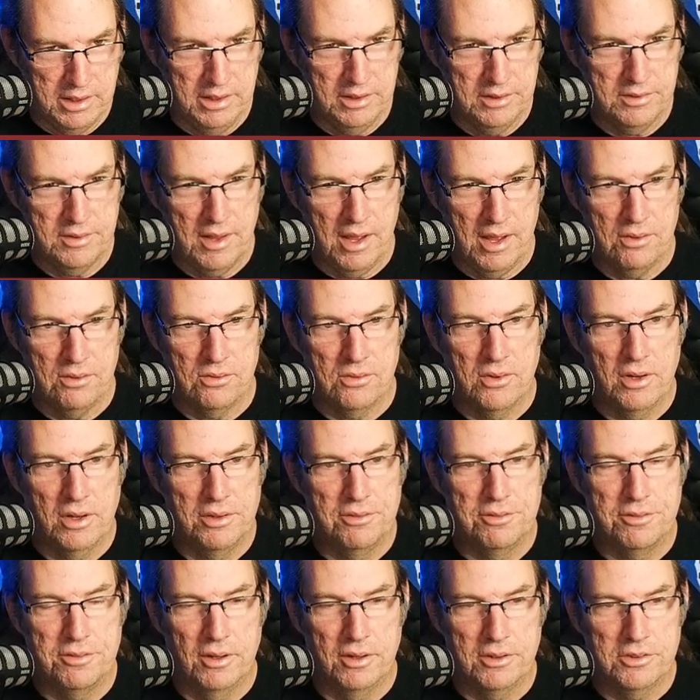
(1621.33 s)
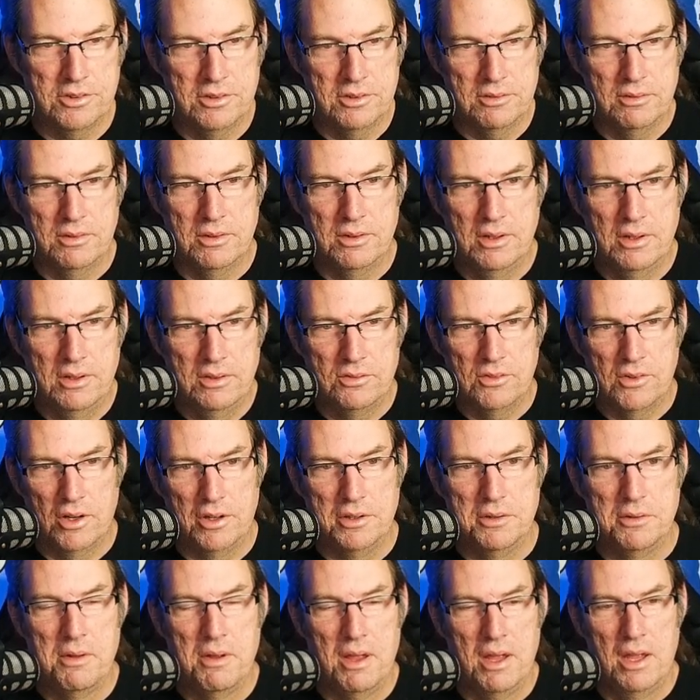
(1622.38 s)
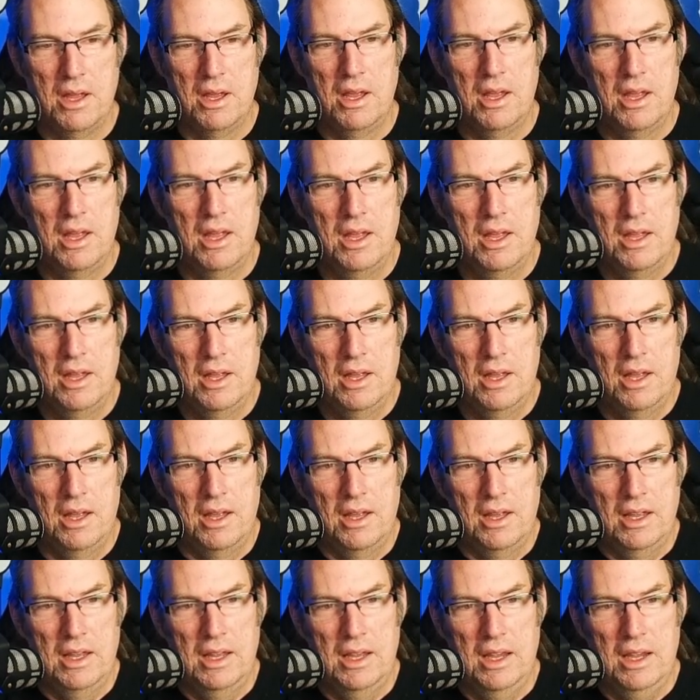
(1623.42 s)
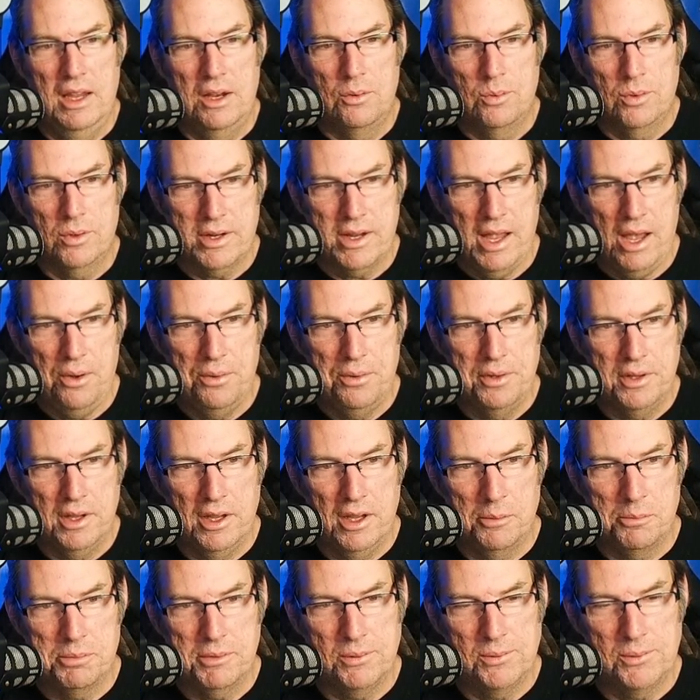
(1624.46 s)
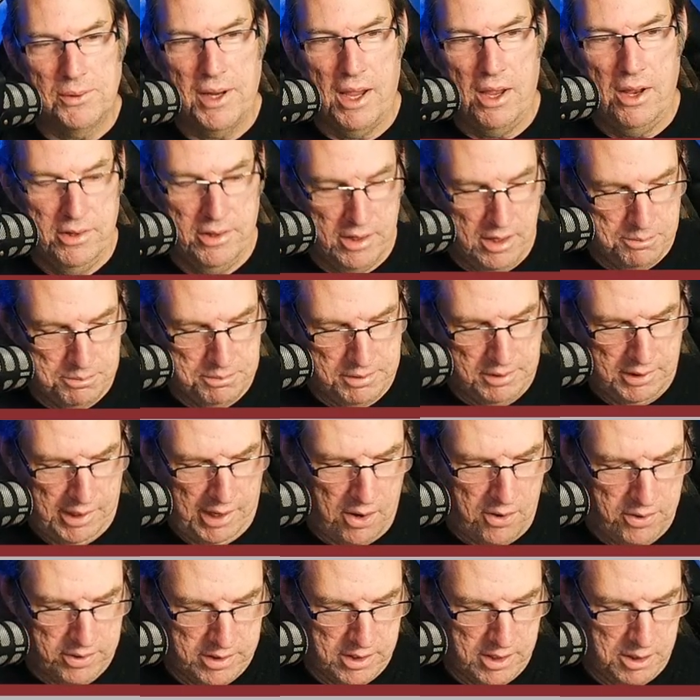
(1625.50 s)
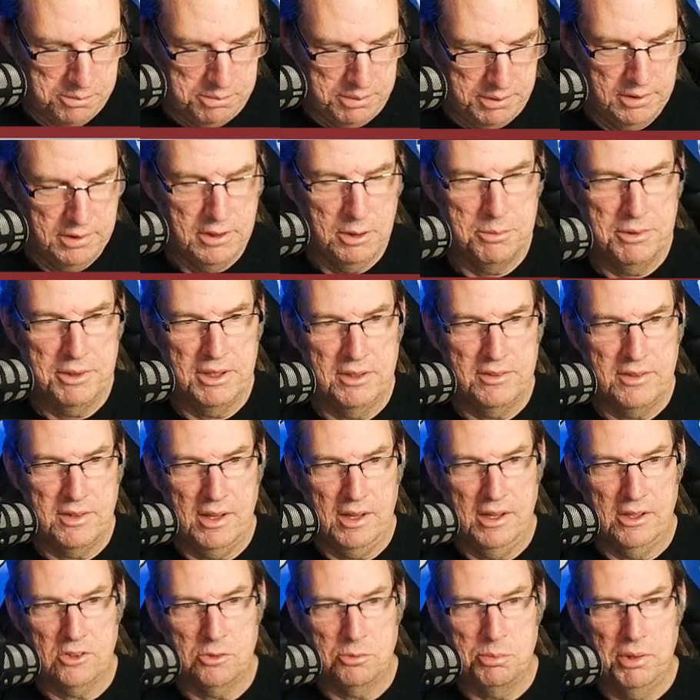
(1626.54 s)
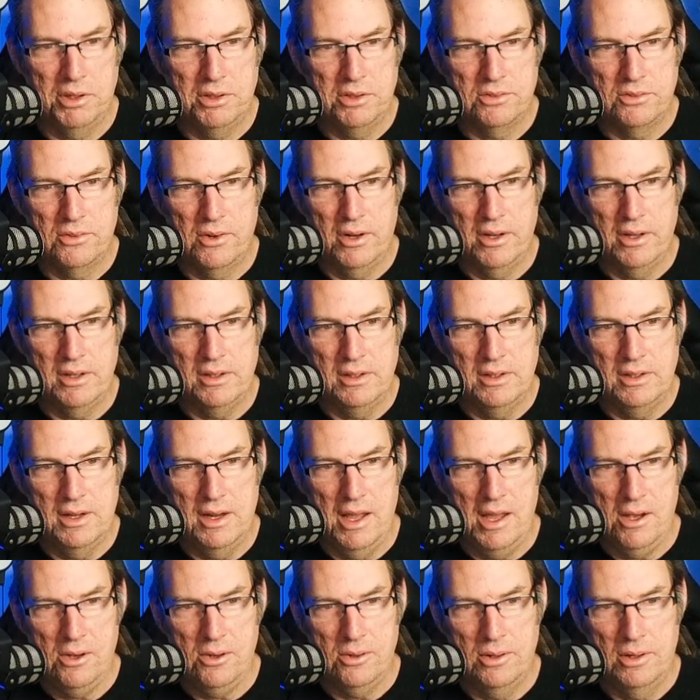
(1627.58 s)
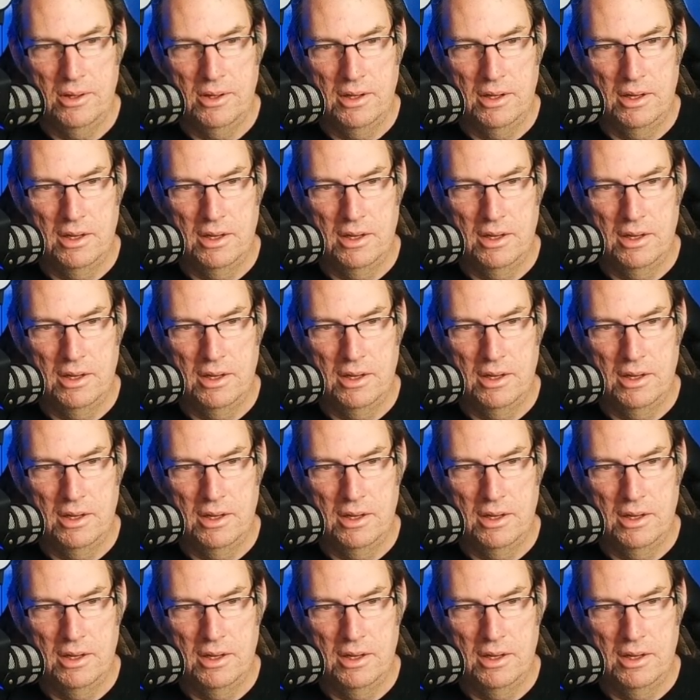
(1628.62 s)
hit that run function, run. And we're counting up, we're counting up, counting up. Let me hit the X button right now.